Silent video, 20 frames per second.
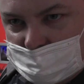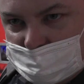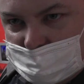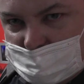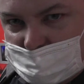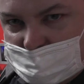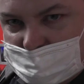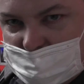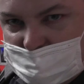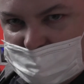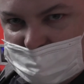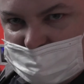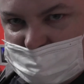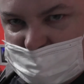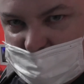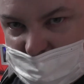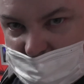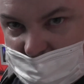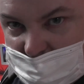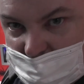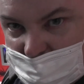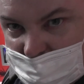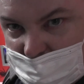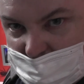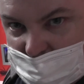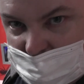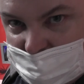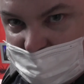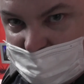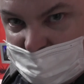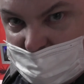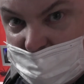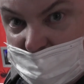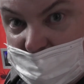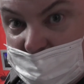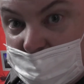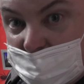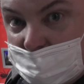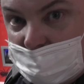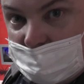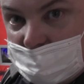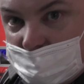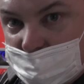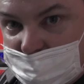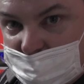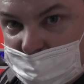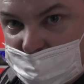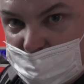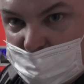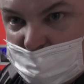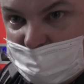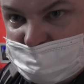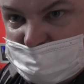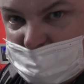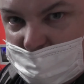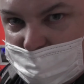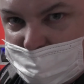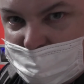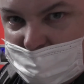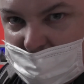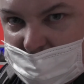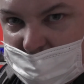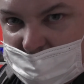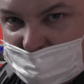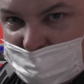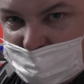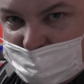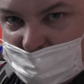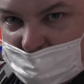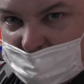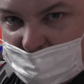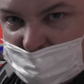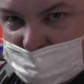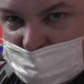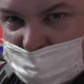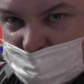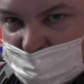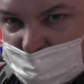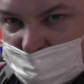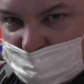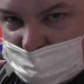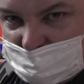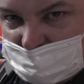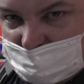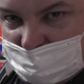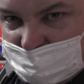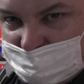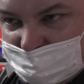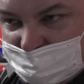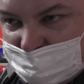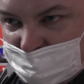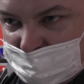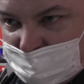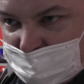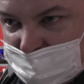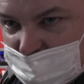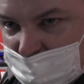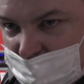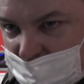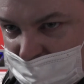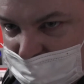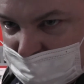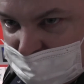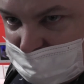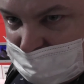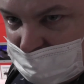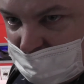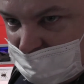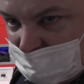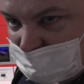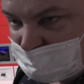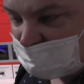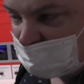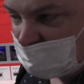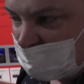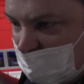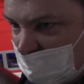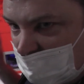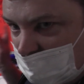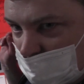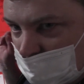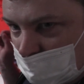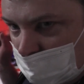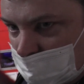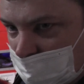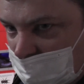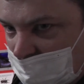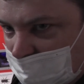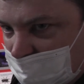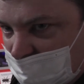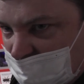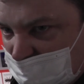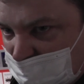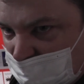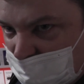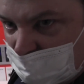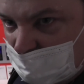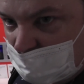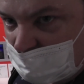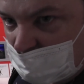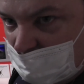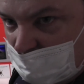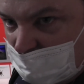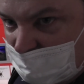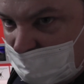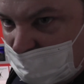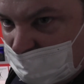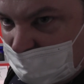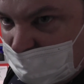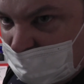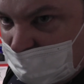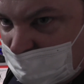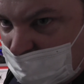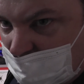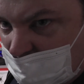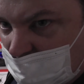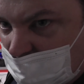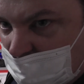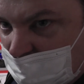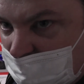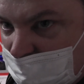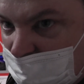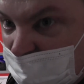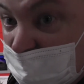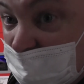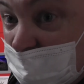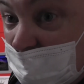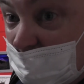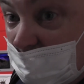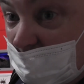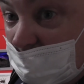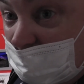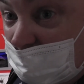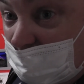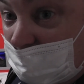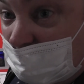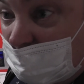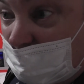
But around the Sydney area, funnel webs are bad, bad news. As it says, make peace with your God if you're bitten by one and go to a